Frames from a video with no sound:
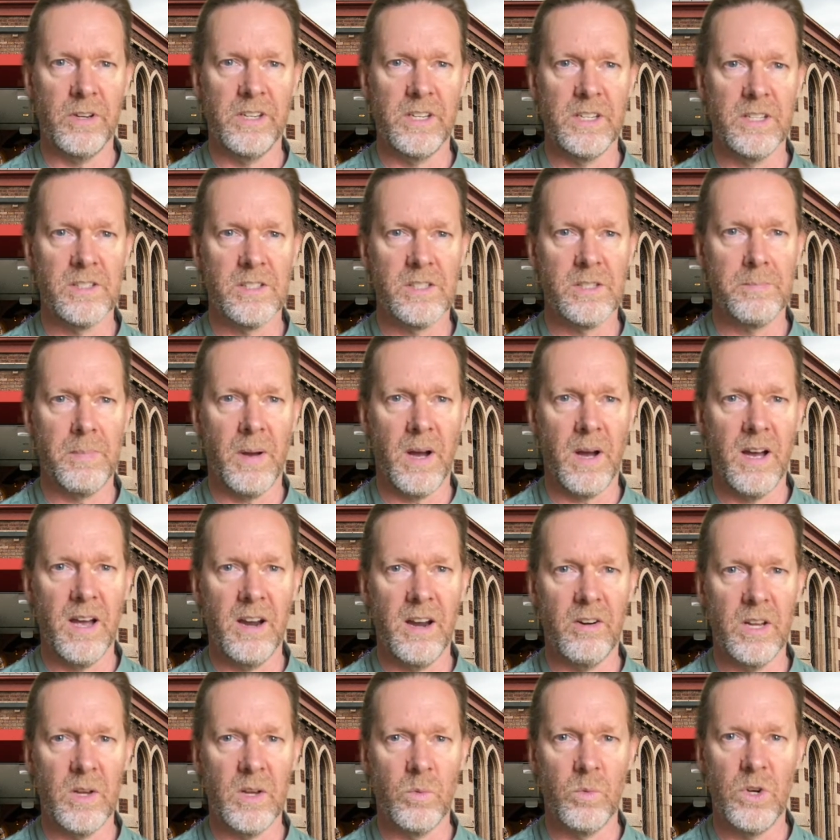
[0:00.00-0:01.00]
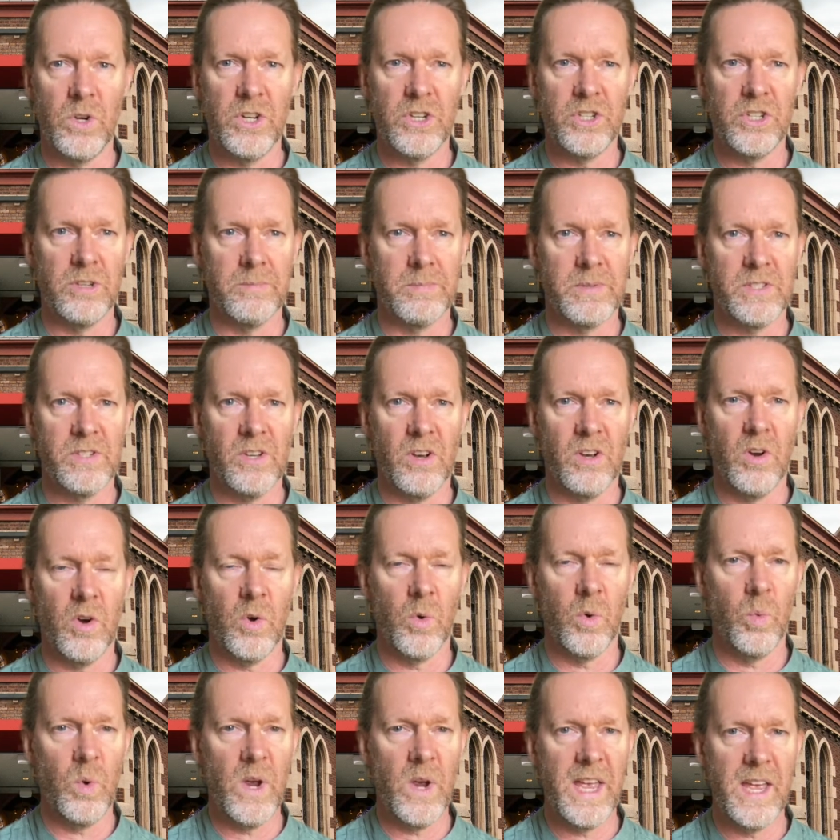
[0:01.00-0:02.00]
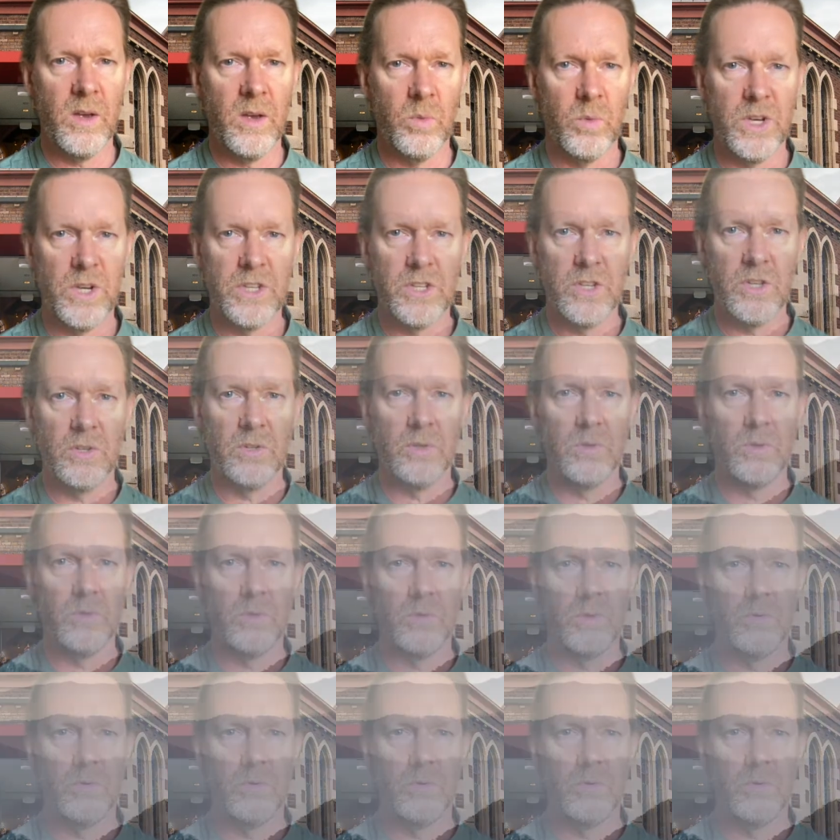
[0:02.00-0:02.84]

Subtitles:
and inspiring worship song, Where Were You?